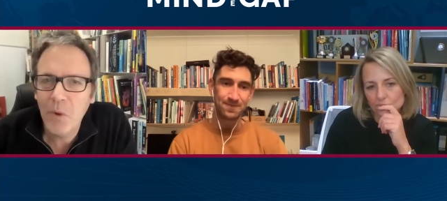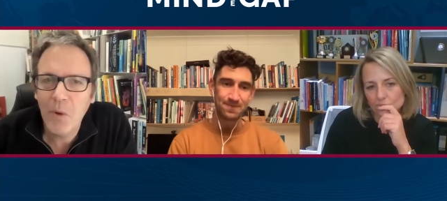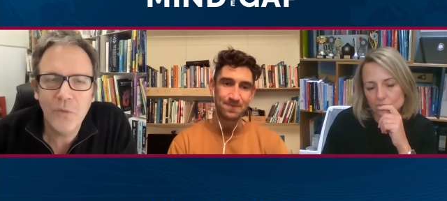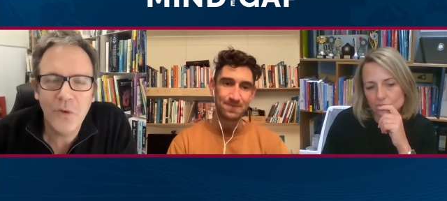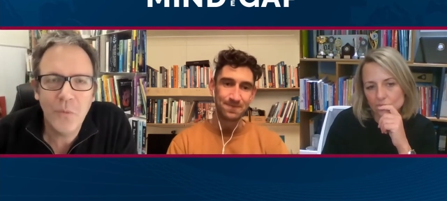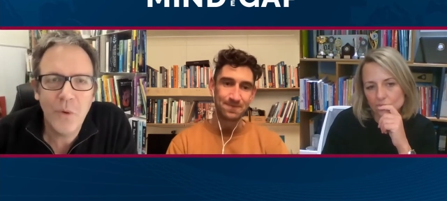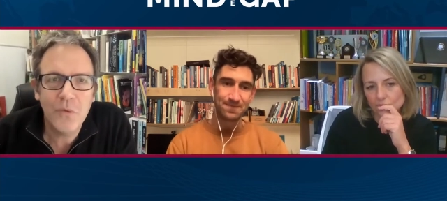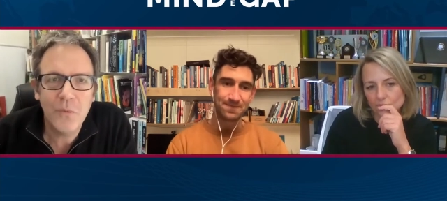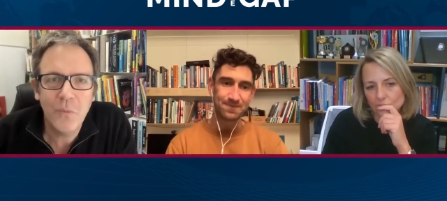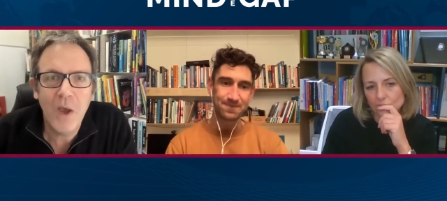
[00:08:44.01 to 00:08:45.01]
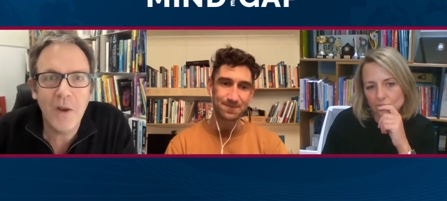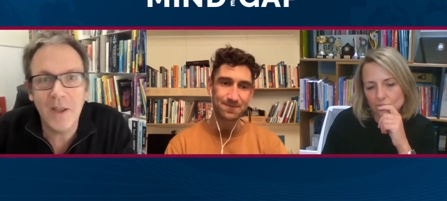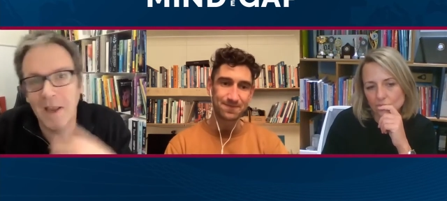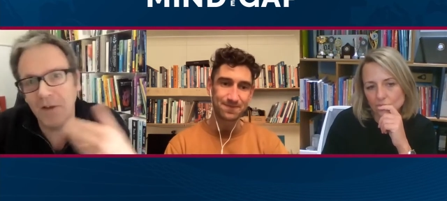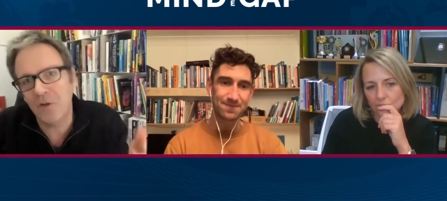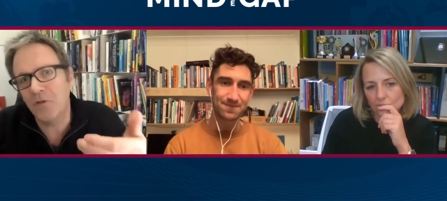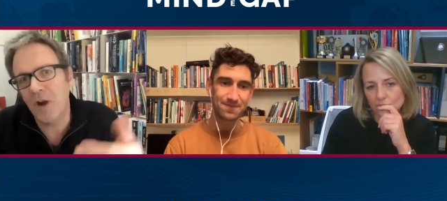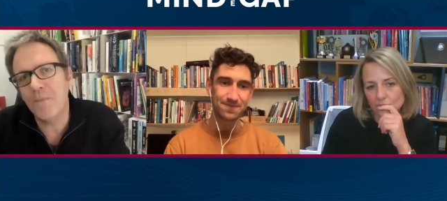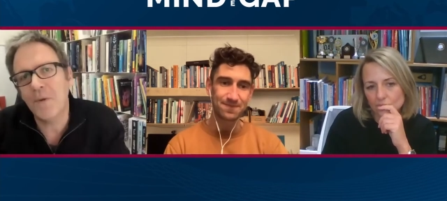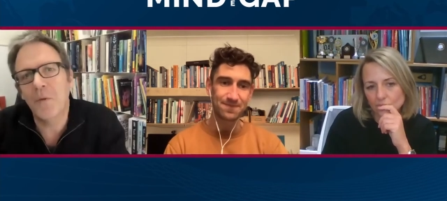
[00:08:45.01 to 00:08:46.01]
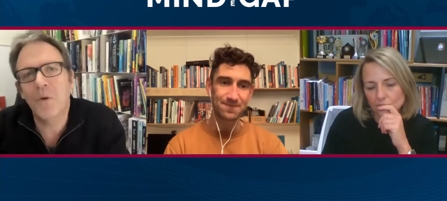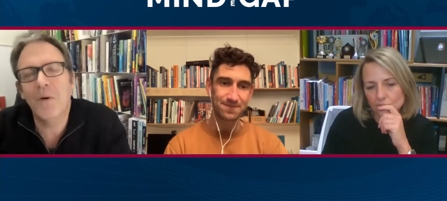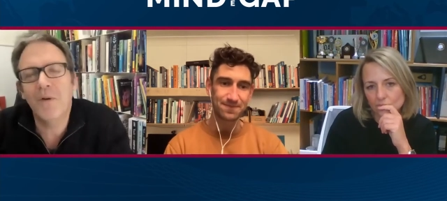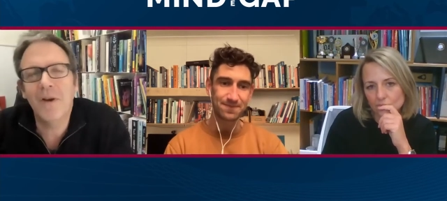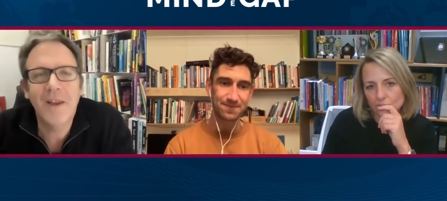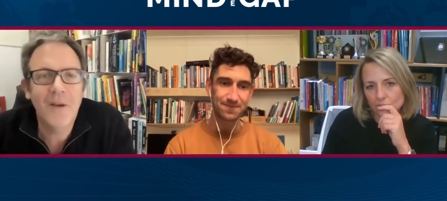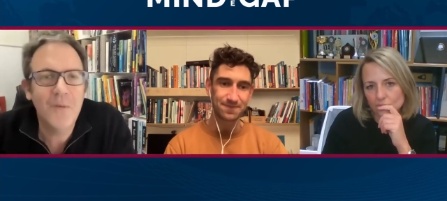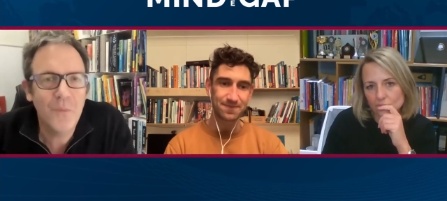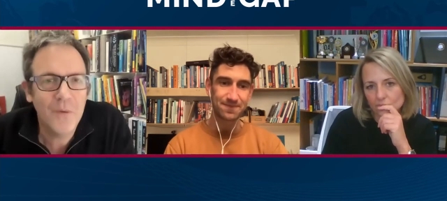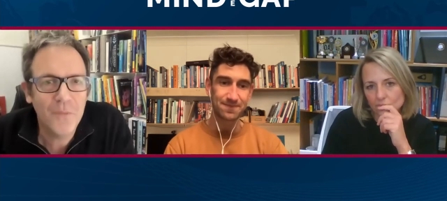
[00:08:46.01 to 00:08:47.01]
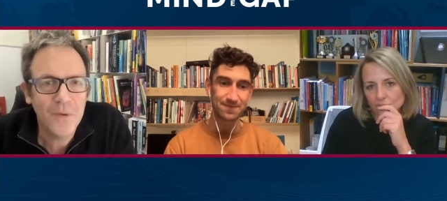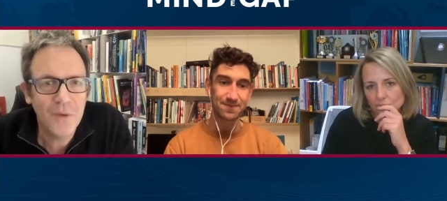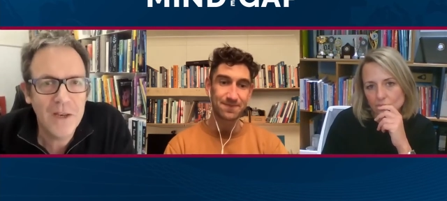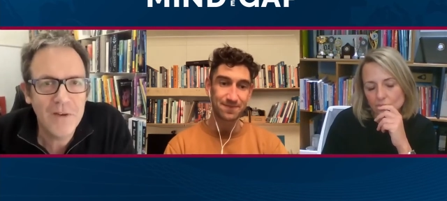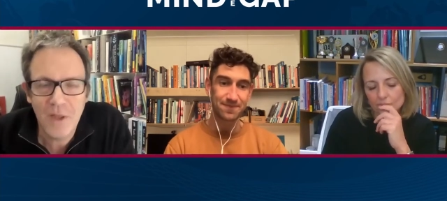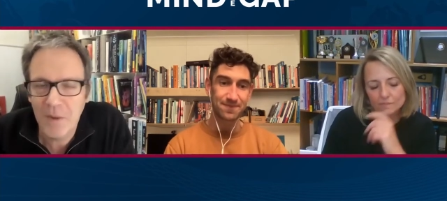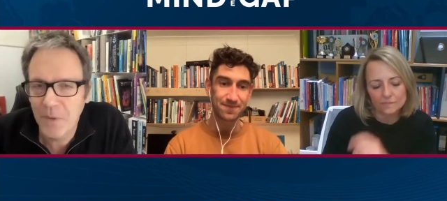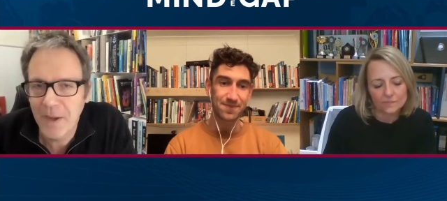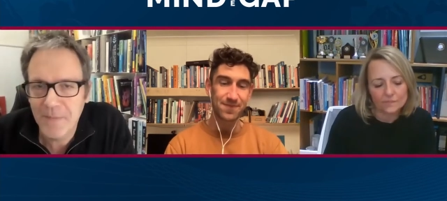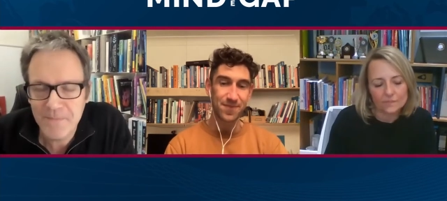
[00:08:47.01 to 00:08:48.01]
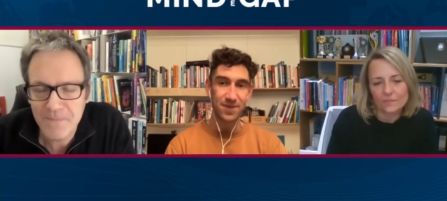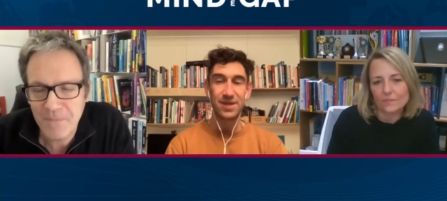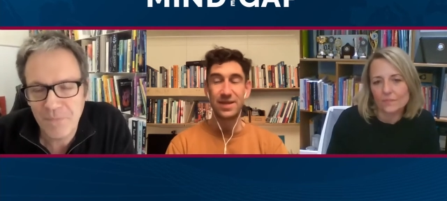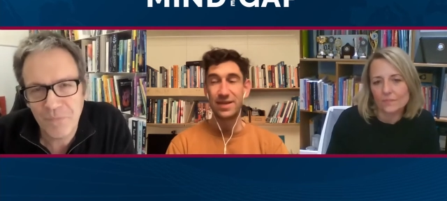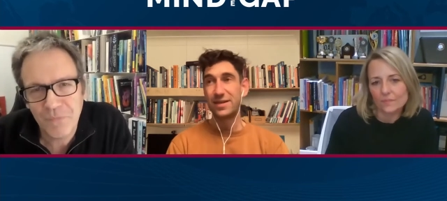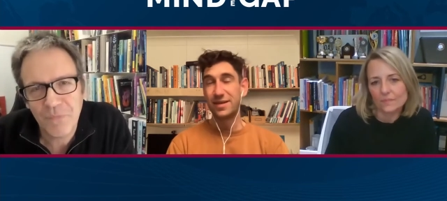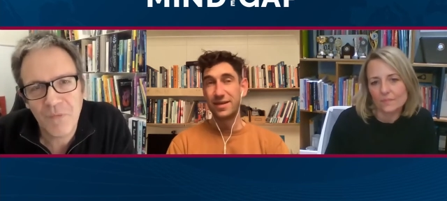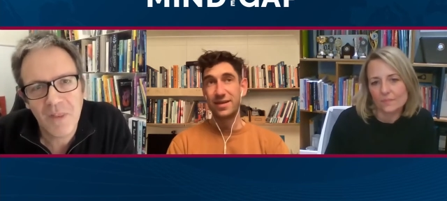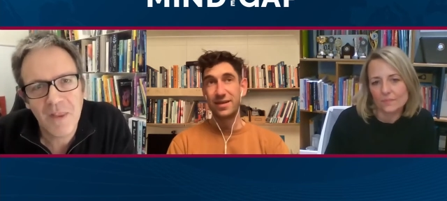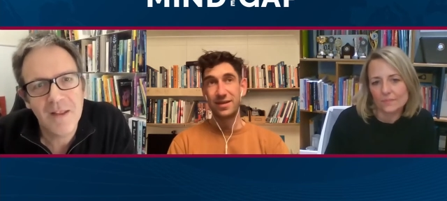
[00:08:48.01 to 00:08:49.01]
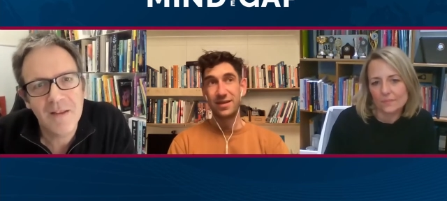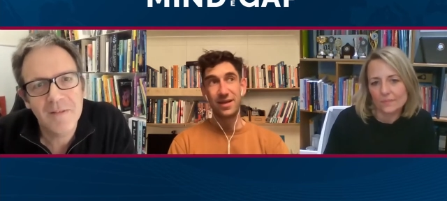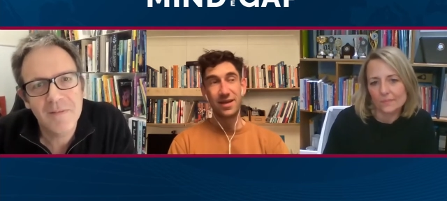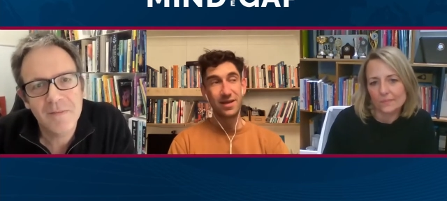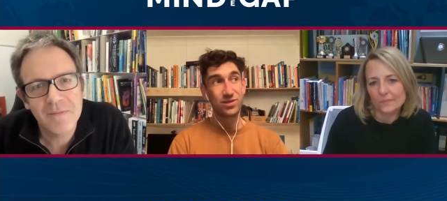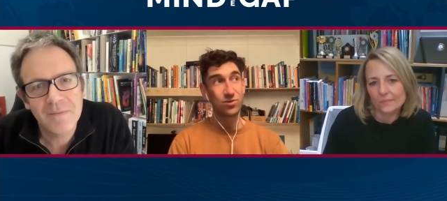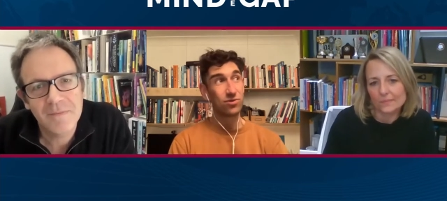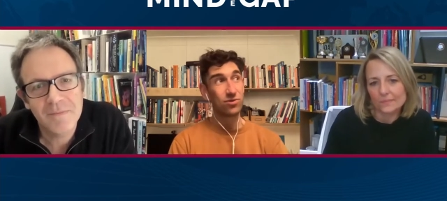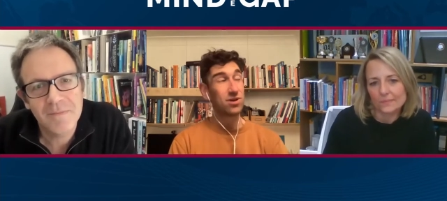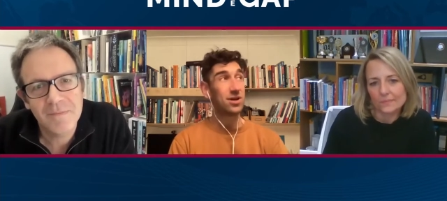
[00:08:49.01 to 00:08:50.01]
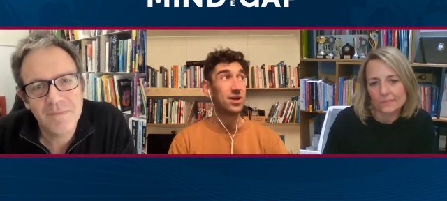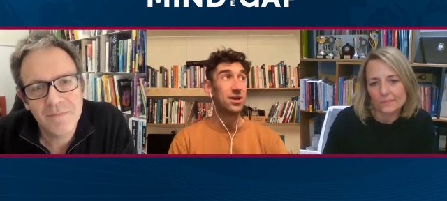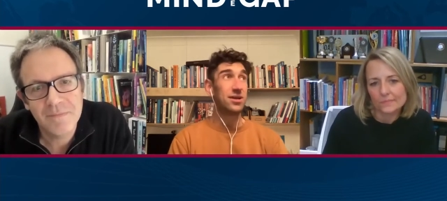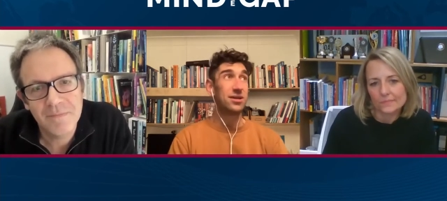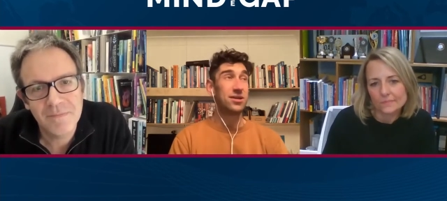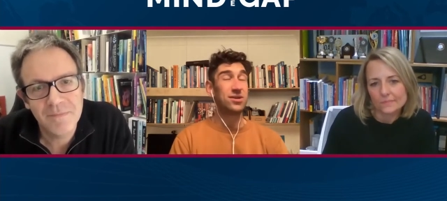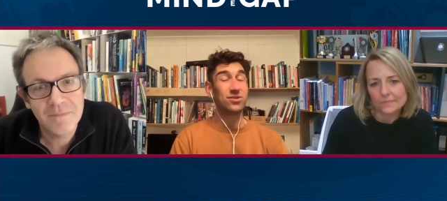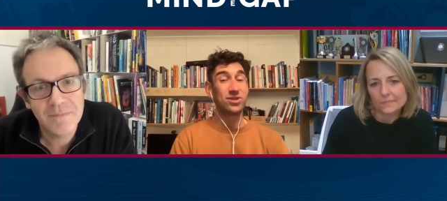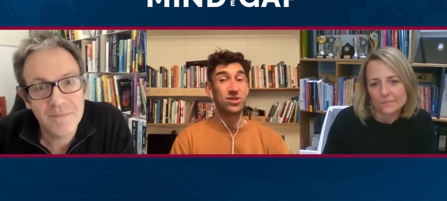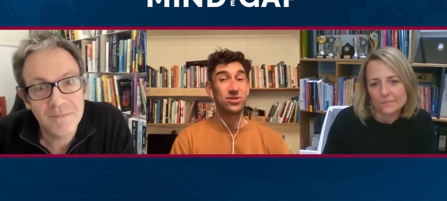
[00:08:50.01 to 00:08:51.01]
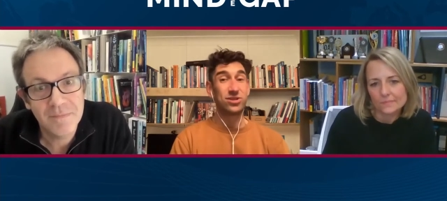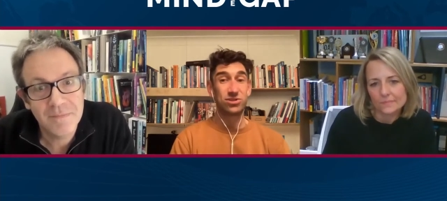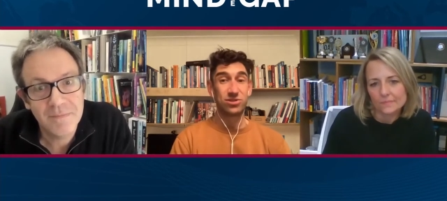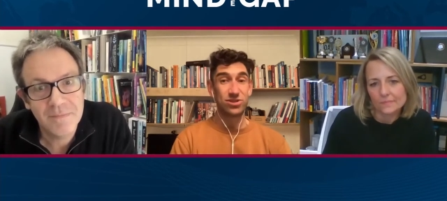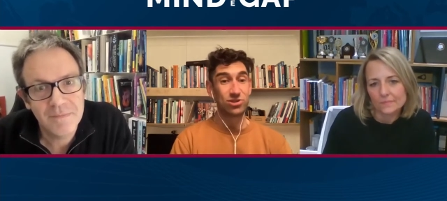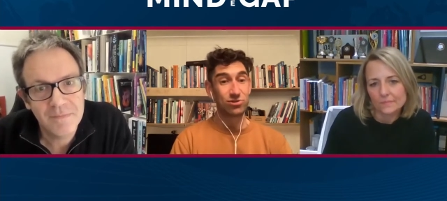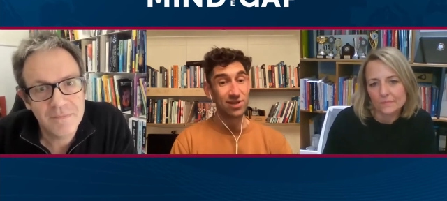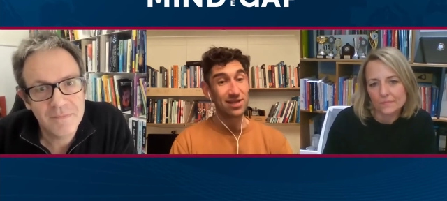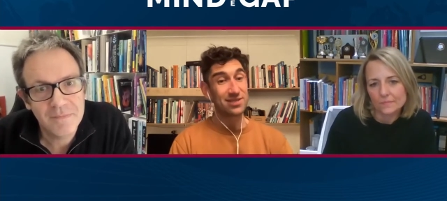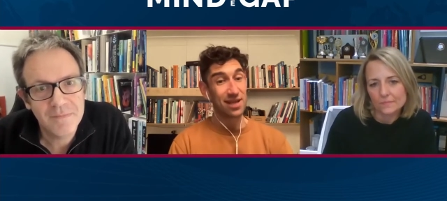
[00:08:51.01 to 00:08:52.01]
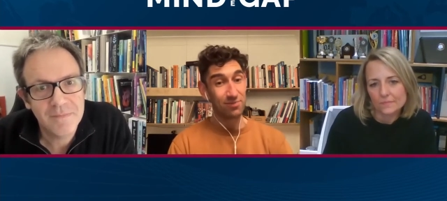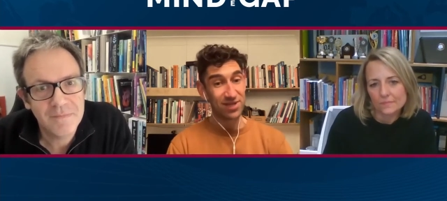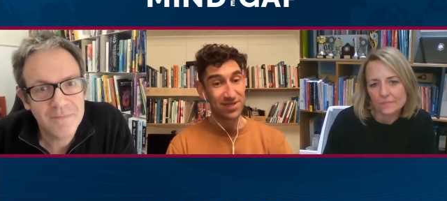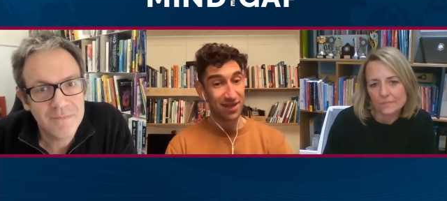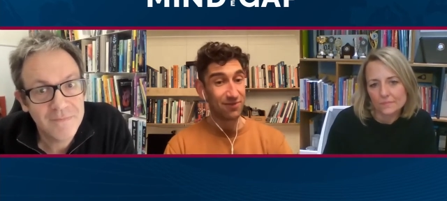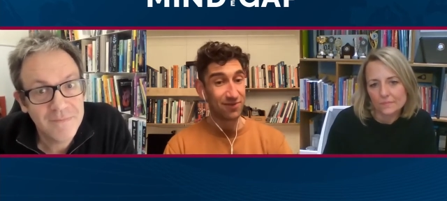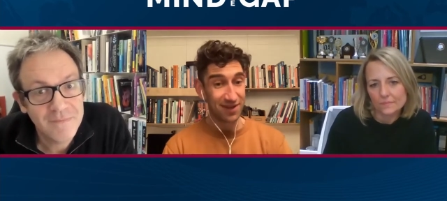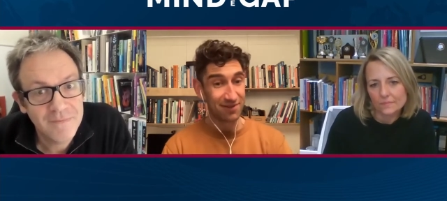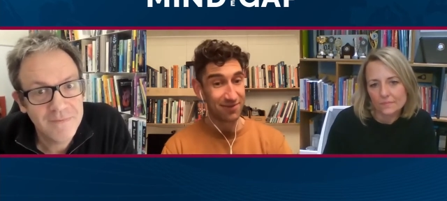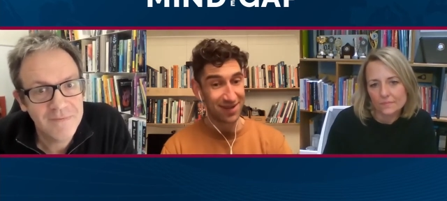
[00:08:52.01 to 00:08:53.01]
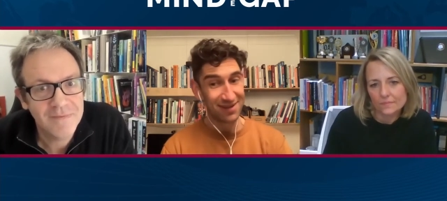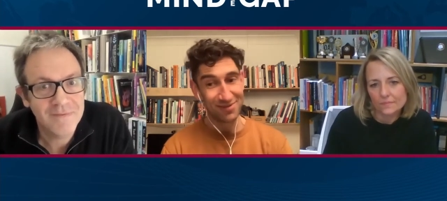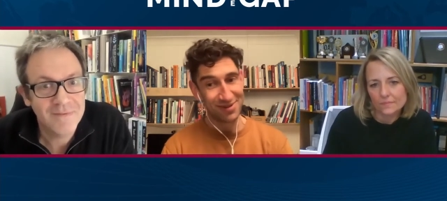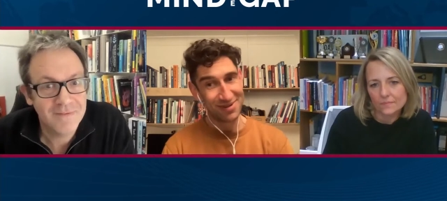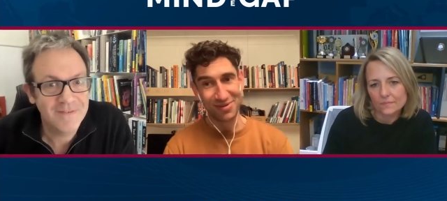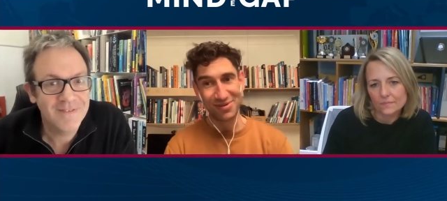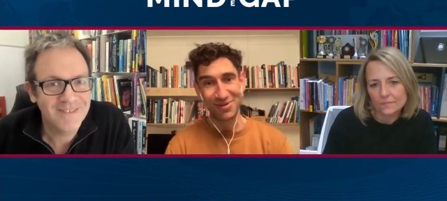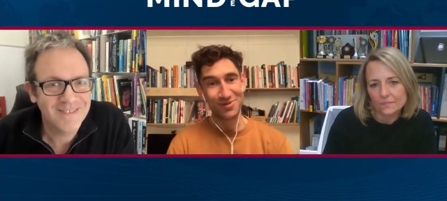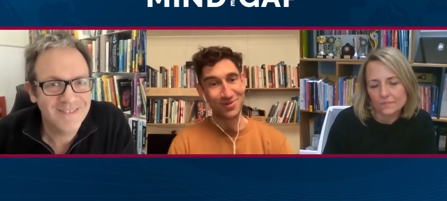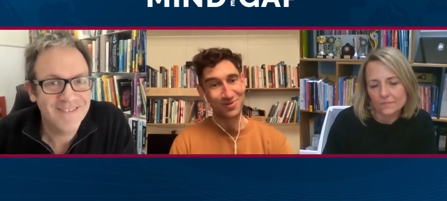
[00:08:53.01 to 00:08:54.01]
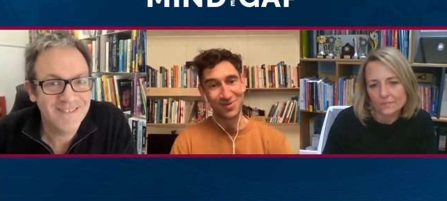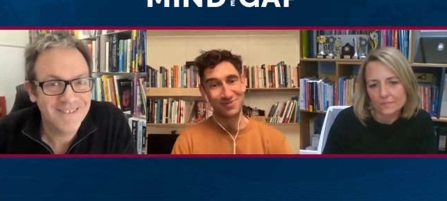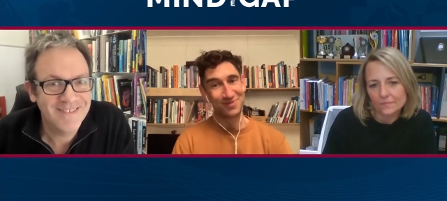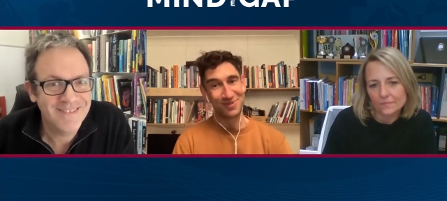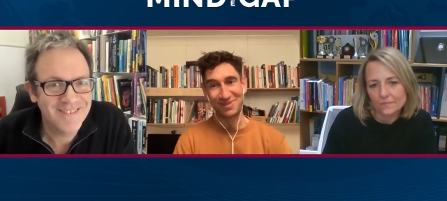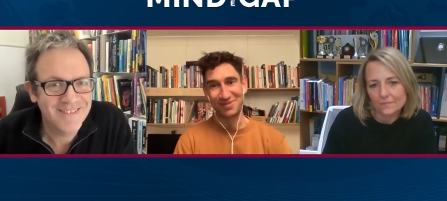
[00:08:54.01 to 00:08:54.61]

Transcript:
Speaker 1: what was your, what was, why did that sort of grab you? And what, you know, what, what led you that way?
Speaker 2: Yeah. So, you know, the, the, the story I tell myself anyway, you know, who knows what, what